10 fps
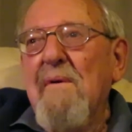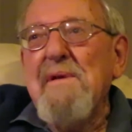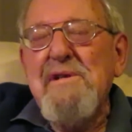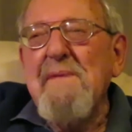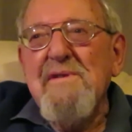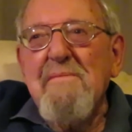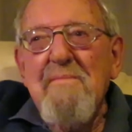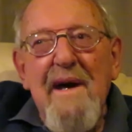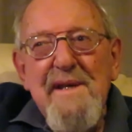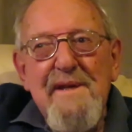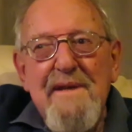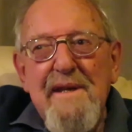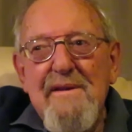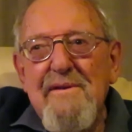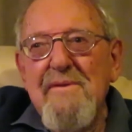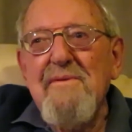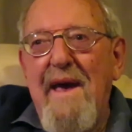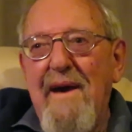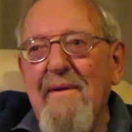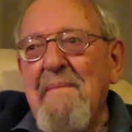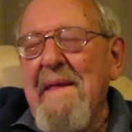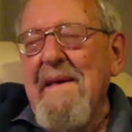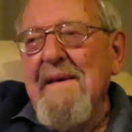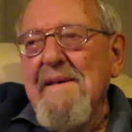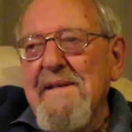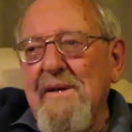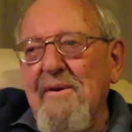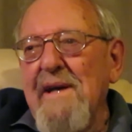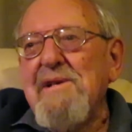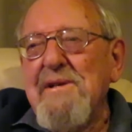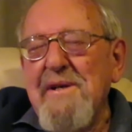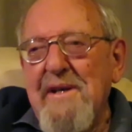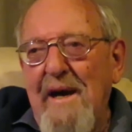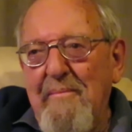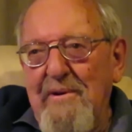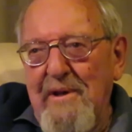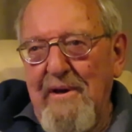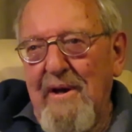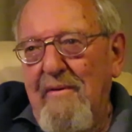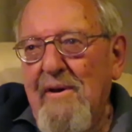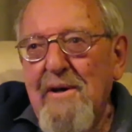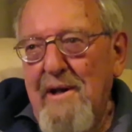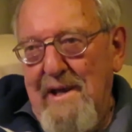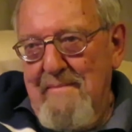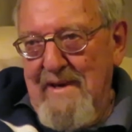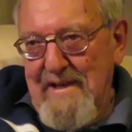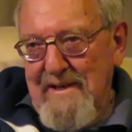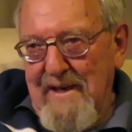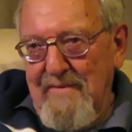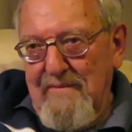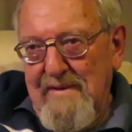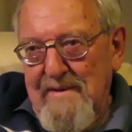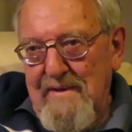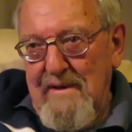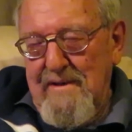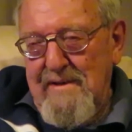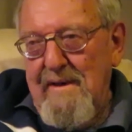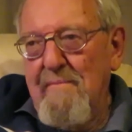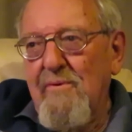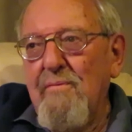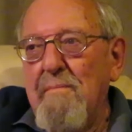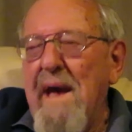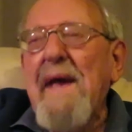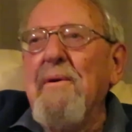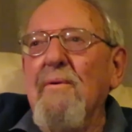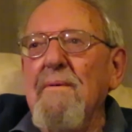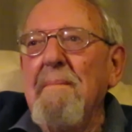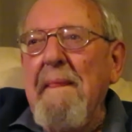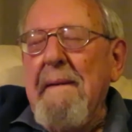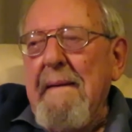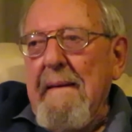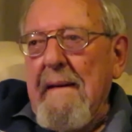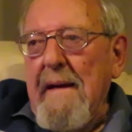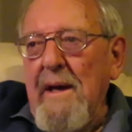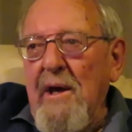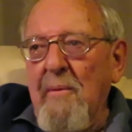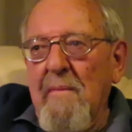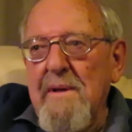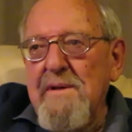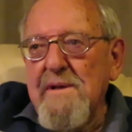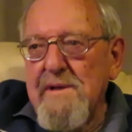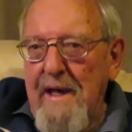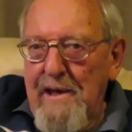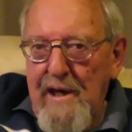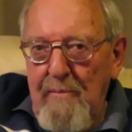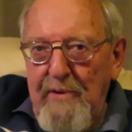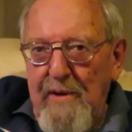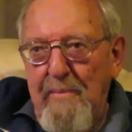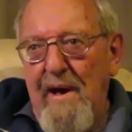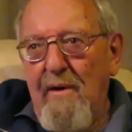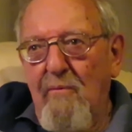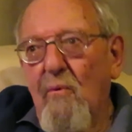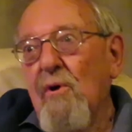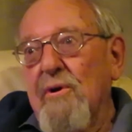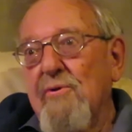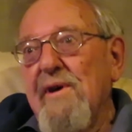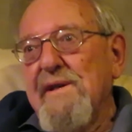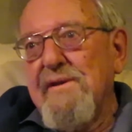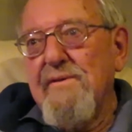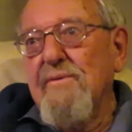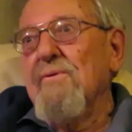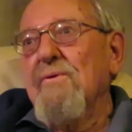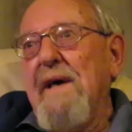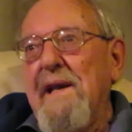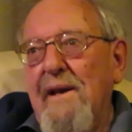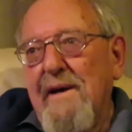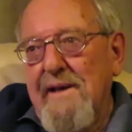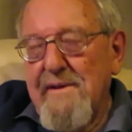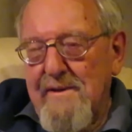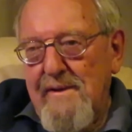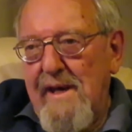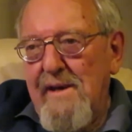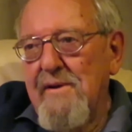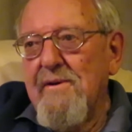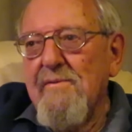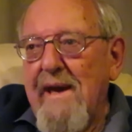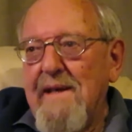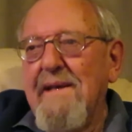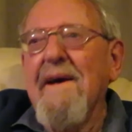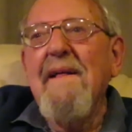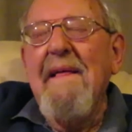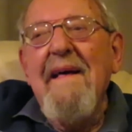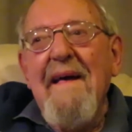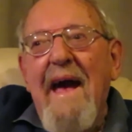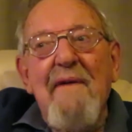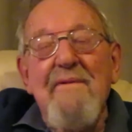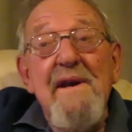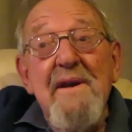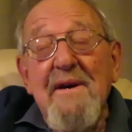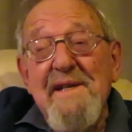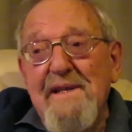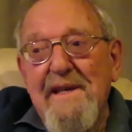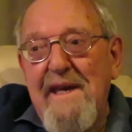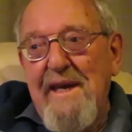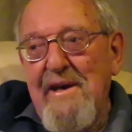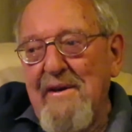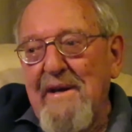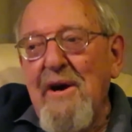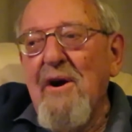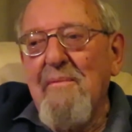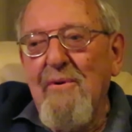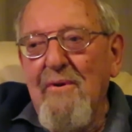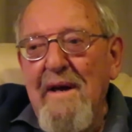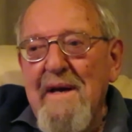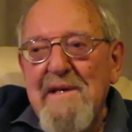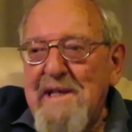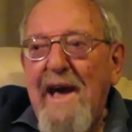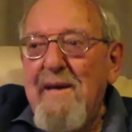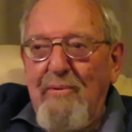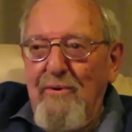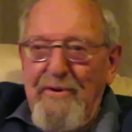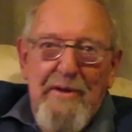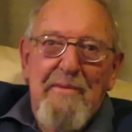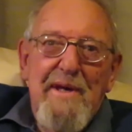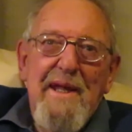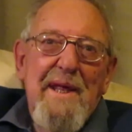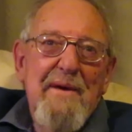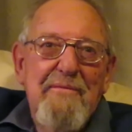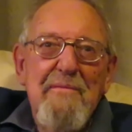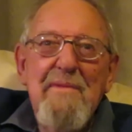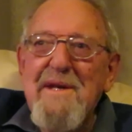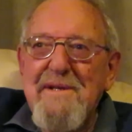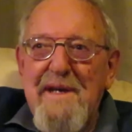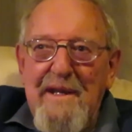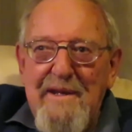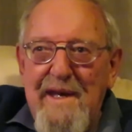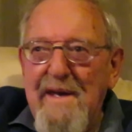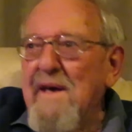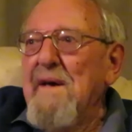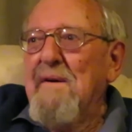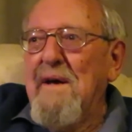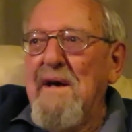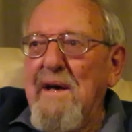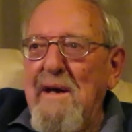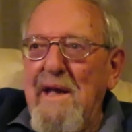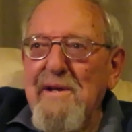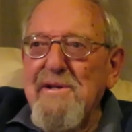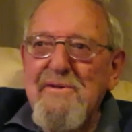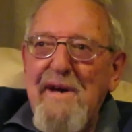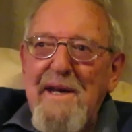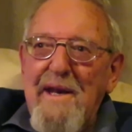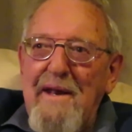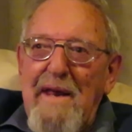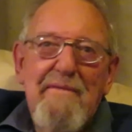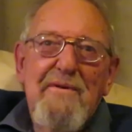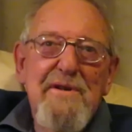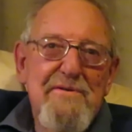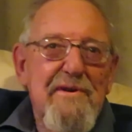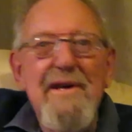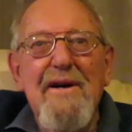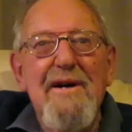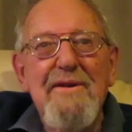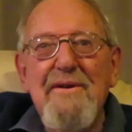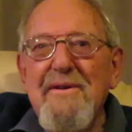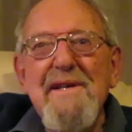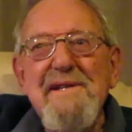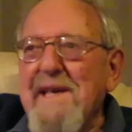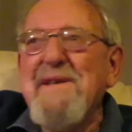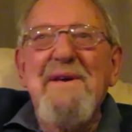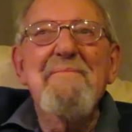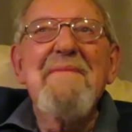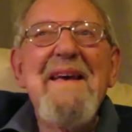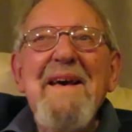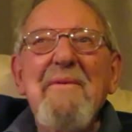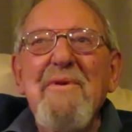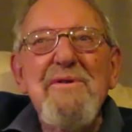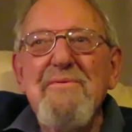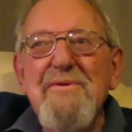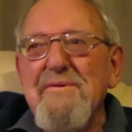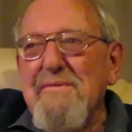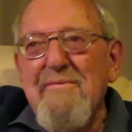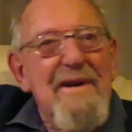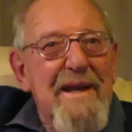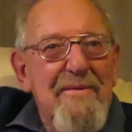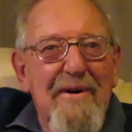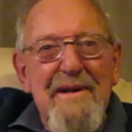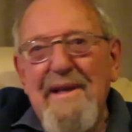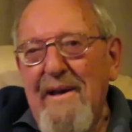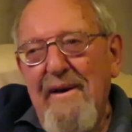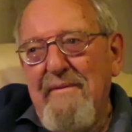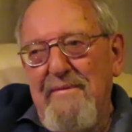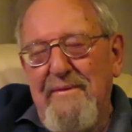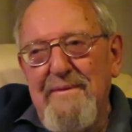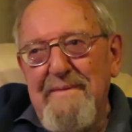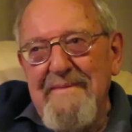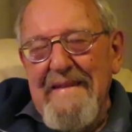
It seems an amazing thing to do now. So I turned up at a kind of early meeting of this assembled panel to say a little bit about what CRES thought they'd like to see in a director. And very nicely, Carmel tabled at the beginning of the meeting the illustrated anniversary card that I'd sent him, which was really quite delightful.